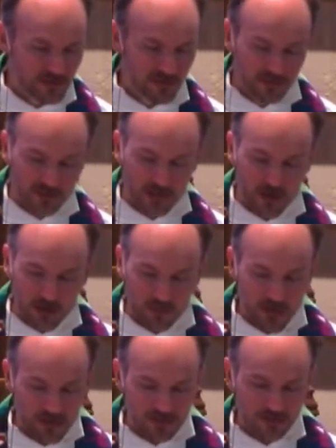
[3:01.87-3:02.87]
talk
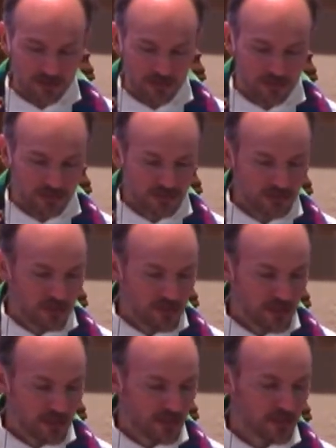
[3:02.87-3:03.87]
about
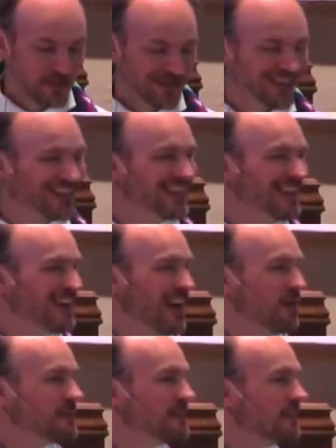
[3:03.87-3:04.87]
something here. I
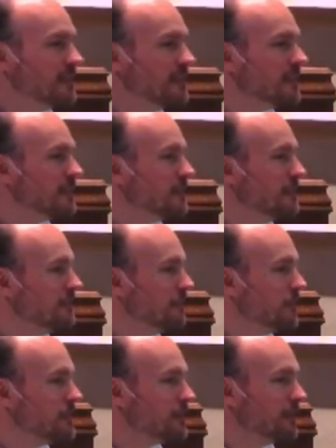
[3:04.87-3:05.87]
was in
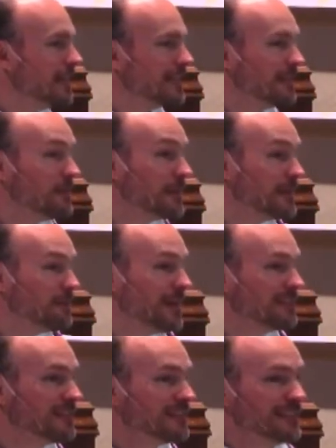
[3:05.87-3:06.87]
fourth grade, getting
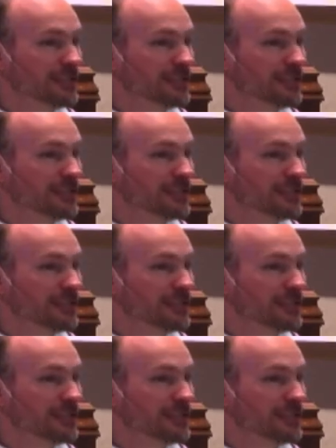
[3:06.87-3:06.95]
back to the inner